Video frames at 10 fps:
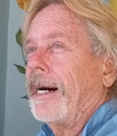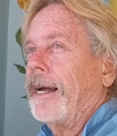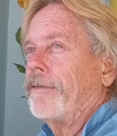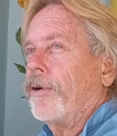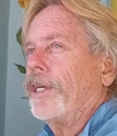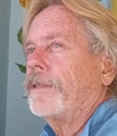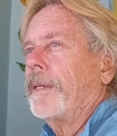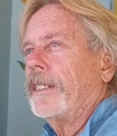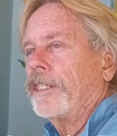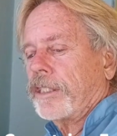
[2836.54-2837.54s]
I've always
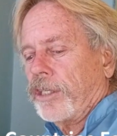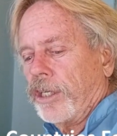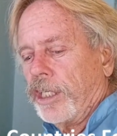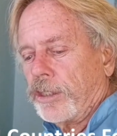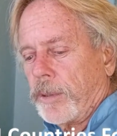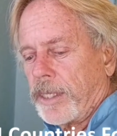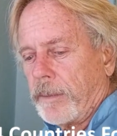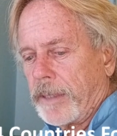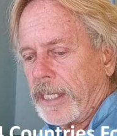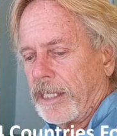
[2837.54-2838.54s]
been discouraged with
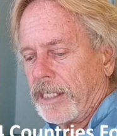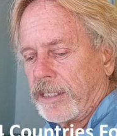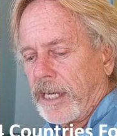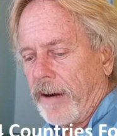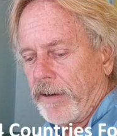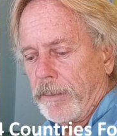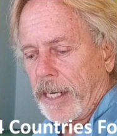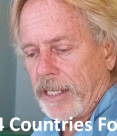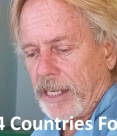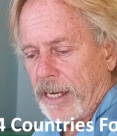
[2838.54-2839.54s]
it because
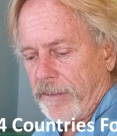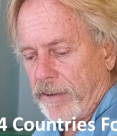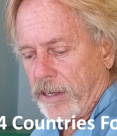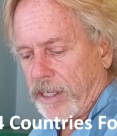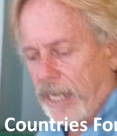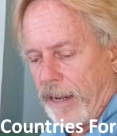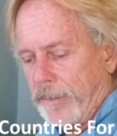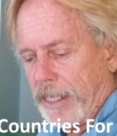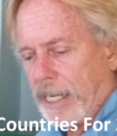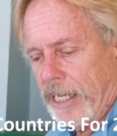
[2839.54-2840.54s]
everybody that ever
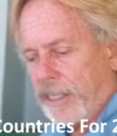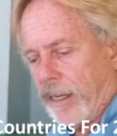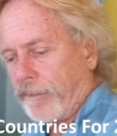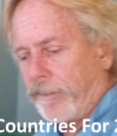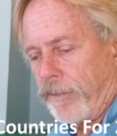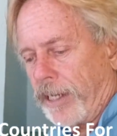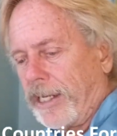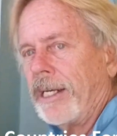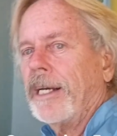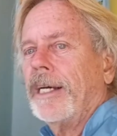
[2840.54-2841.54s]
gave me anything
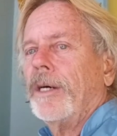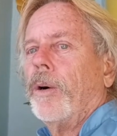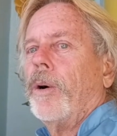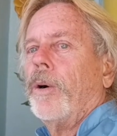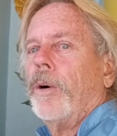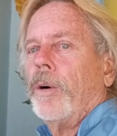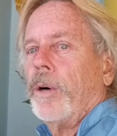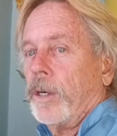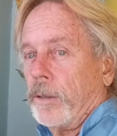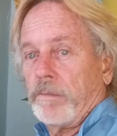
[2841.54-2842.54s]
free,
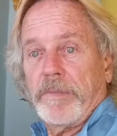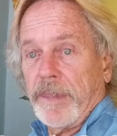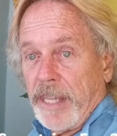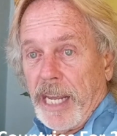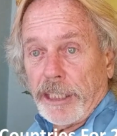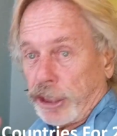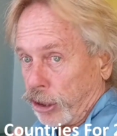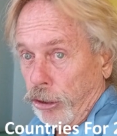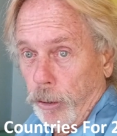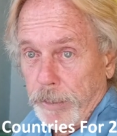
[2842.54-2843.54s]
they
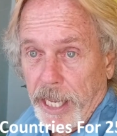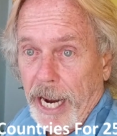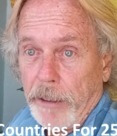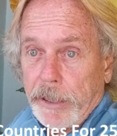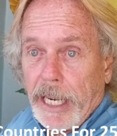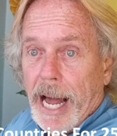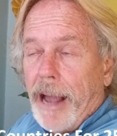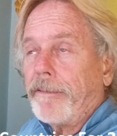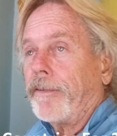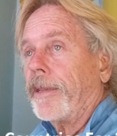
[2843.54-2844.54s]
assumed that I would
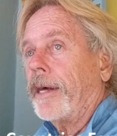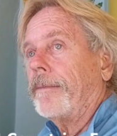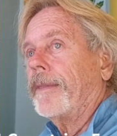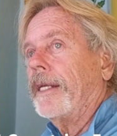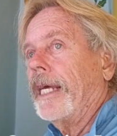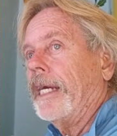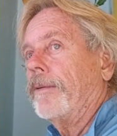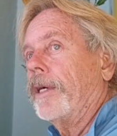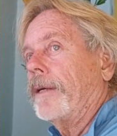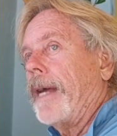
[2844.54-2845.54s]
lie for them, and they
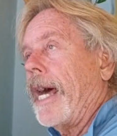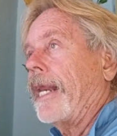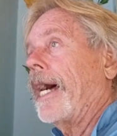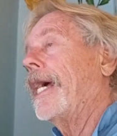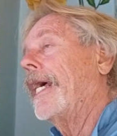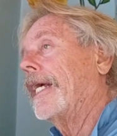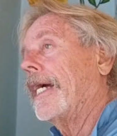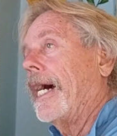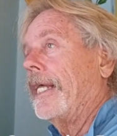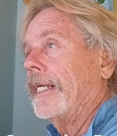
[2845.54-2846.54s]
get really mad. I had a
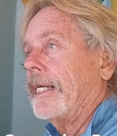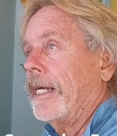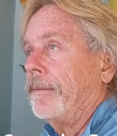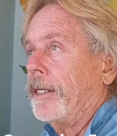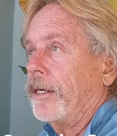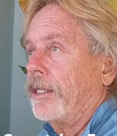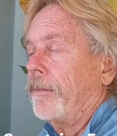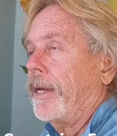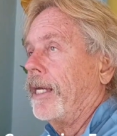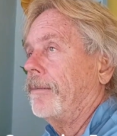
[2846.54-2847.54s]
guy that came here
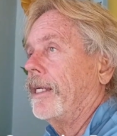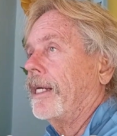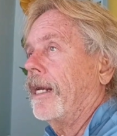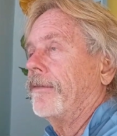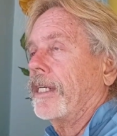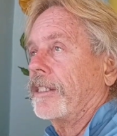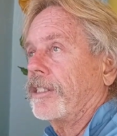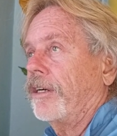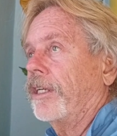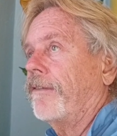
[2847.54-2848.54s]
that paid me kind of a
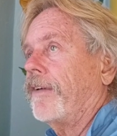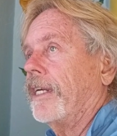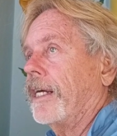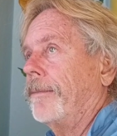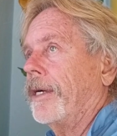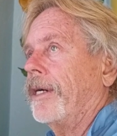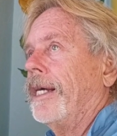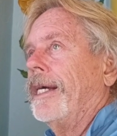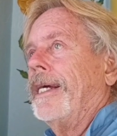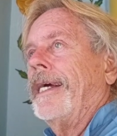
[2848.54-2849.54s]
consulting fee to come here,
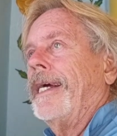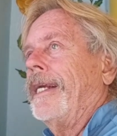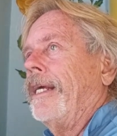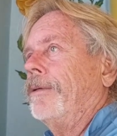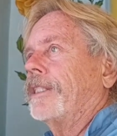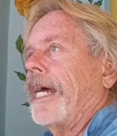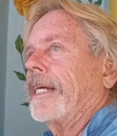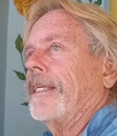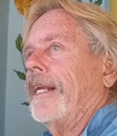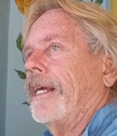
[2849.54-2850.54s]
and he was
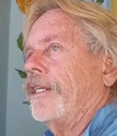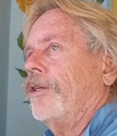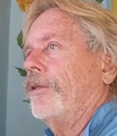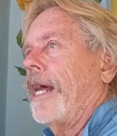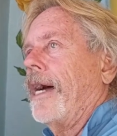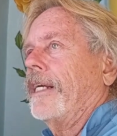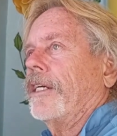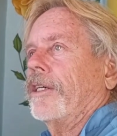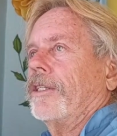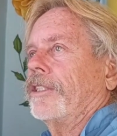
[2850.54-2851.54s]
acting like, you lie
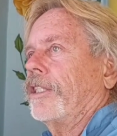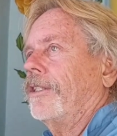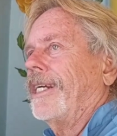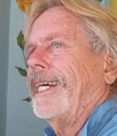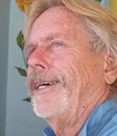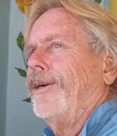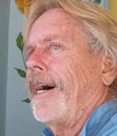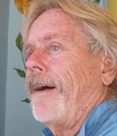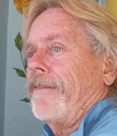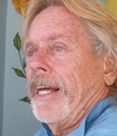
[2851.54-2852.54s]
to girls. You do.
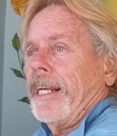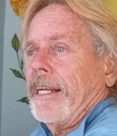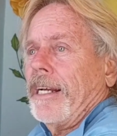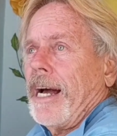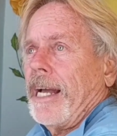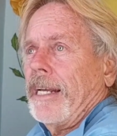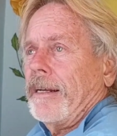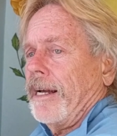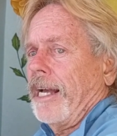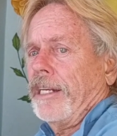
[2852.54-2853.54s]

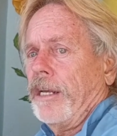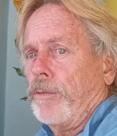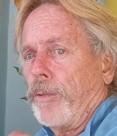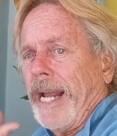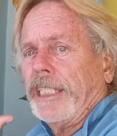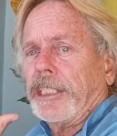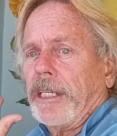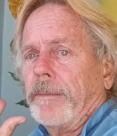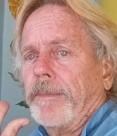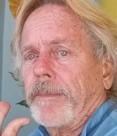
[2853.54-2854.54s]
I
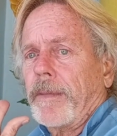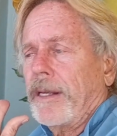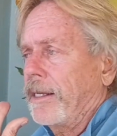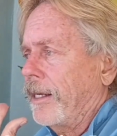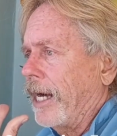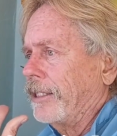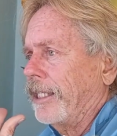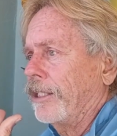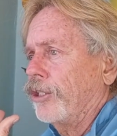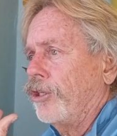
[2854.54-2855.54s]
erased him. I
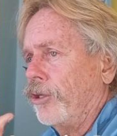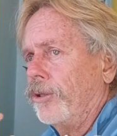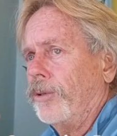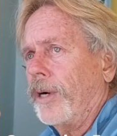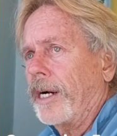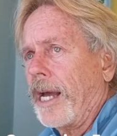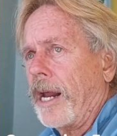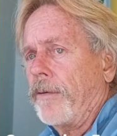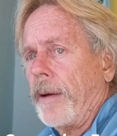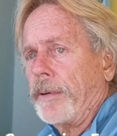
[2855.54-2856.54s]
said, you are
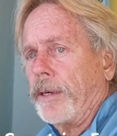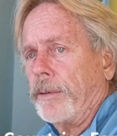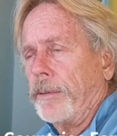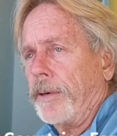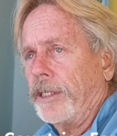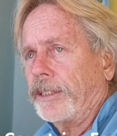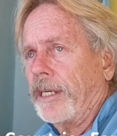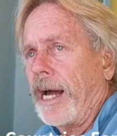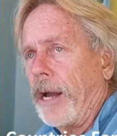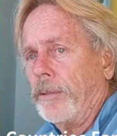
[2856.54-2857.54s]
not a reputable
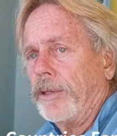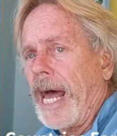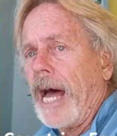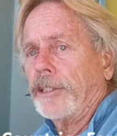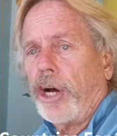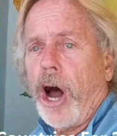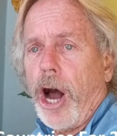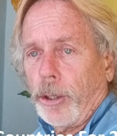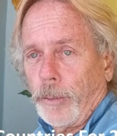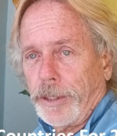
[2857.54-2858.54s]
person. I will not
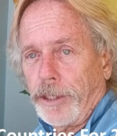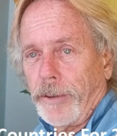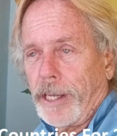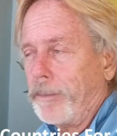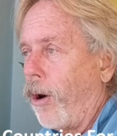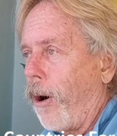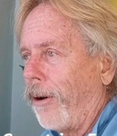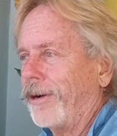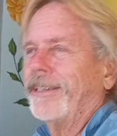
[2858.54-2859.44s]
talk with you anymore.